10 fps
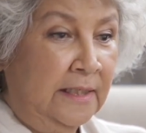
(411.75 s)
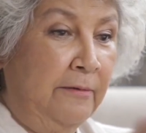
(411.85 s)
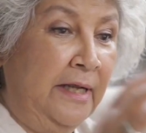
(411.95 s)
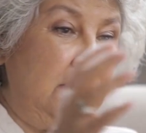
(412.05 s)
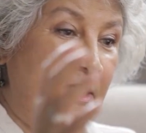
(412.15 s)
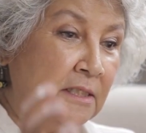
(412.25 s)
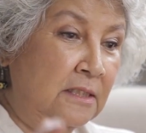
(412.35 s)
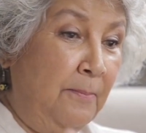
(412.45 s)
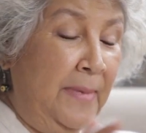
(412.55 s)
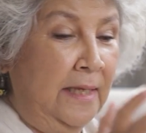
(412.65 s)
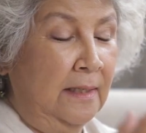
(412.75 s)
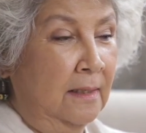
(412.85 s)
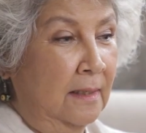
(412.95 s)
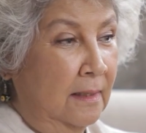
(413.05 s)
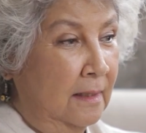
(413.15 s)
Directors
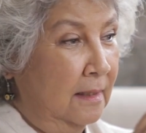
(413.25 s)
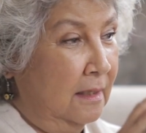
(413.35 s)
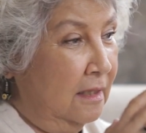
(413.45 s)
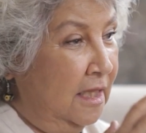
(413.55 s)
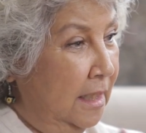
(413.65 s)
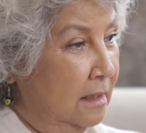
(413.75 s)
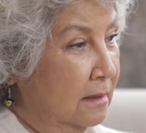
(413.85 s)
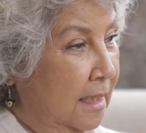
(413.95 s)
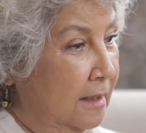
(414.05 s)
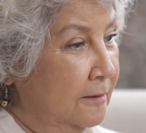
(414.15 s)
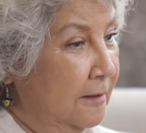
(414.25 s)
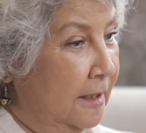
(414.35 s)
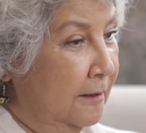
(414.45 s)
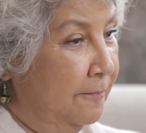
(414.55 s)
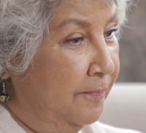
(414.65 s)
may think that
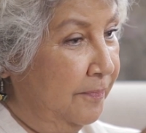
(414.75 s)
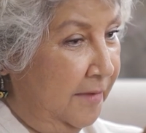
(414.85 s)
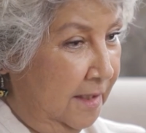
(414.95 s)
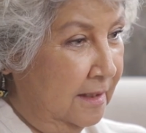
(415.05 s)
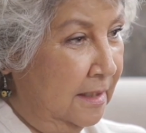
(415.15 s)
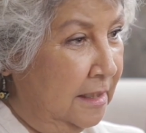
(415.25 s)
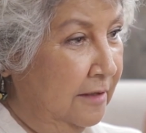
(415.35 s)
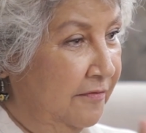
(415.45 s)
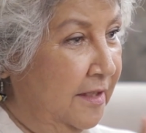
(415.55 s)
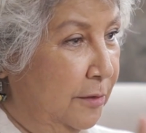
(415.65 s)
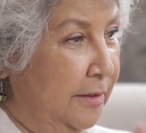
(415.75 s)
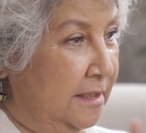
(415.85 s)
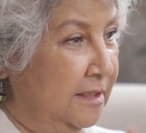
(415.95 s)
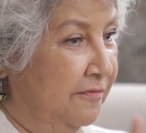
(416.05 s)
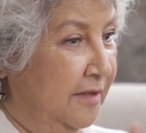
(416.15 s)
leave the
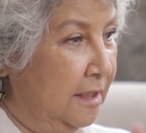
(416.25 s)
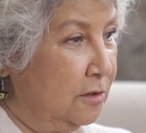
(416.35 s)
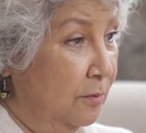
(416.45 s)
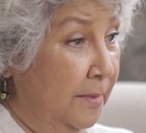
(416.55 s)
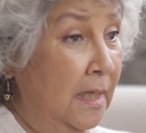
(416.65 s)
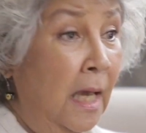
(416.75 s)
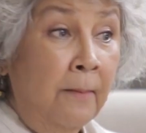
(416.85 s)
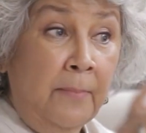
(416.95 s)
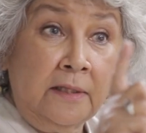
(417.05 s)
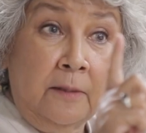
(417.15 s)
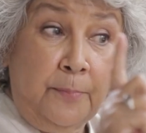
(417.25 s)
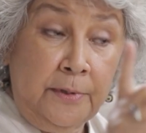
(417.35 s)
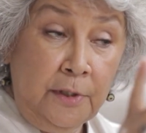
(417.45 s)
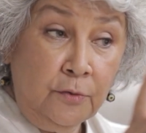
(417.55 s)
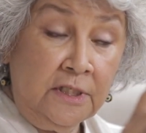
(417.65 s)
creative thing to me, but the
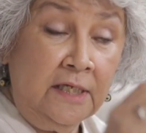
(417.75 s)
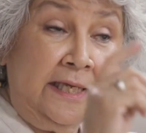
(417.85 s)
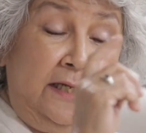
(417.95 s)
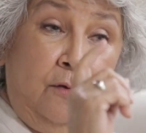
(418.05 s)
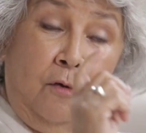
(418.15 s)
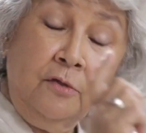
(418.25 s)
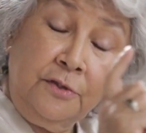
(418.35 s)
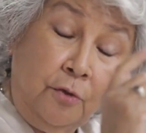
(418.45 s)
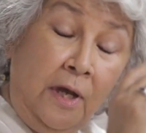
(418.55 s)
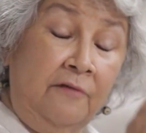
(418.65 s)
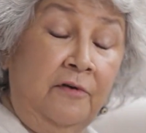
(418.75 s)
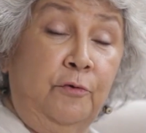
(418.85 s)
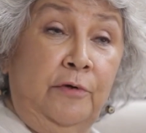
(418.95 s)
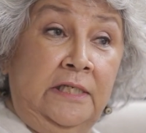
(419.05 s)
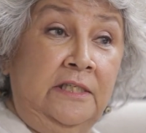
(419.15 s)
producer can also have a
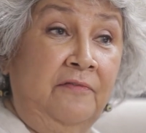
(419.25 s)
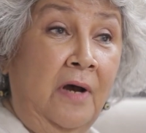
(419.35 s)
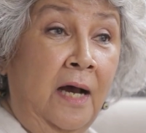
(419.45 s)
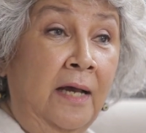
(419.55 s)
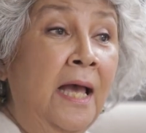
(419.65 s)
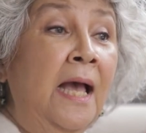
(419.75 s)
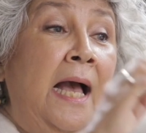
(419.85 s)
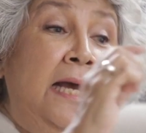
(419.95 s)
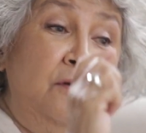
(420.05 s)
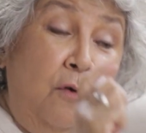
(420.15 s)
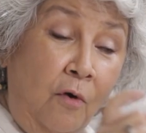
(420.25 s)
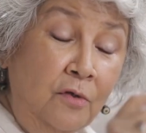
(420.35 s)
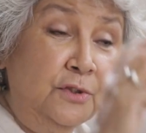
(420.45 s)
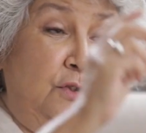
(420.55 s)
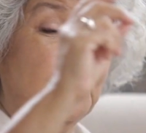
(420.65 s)
creative eye and
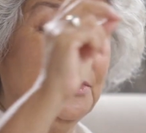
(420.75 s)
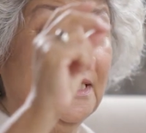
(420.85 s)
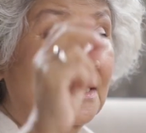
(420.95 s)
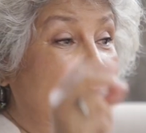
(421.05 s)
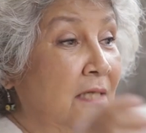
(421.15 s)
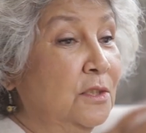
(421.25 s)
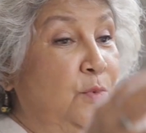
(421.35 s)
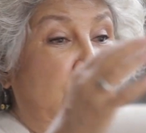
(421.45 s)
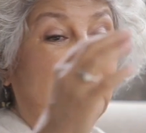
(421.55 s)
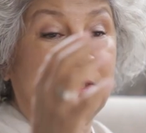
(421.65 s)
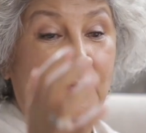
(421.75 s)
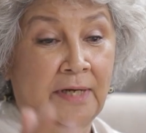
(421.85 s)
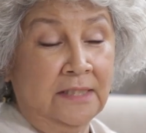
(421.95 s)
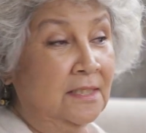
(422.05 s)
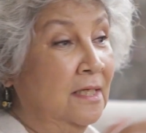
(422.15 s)
also discuss with the
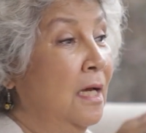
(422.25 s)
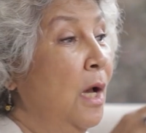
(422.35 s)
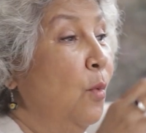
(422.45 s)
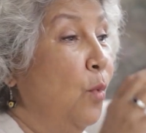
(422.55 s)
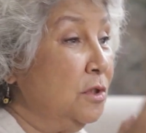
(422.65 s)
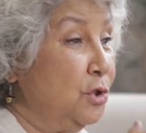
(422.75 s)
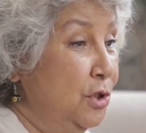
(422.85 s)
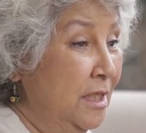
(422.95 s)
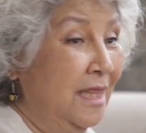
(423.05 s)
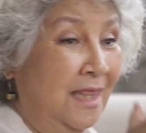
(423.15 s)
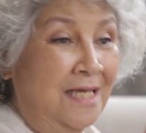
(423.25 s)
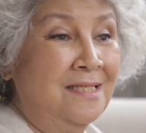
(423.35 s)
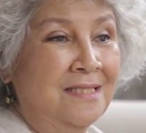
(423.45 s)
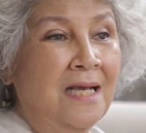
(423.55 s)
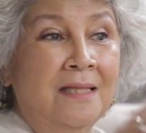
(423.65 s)
director what she
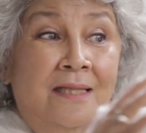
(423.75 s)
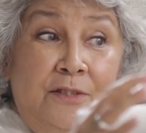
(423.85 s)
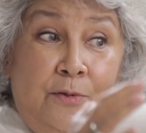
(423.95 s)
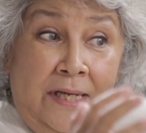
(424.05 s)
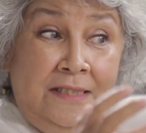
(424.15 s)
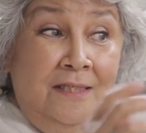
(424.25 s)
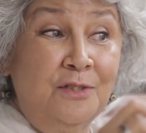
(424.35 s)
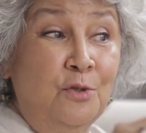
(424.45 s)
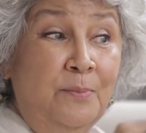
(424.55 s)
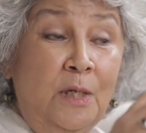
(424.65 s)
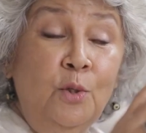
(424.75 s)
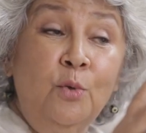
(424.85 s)
thinks the director should be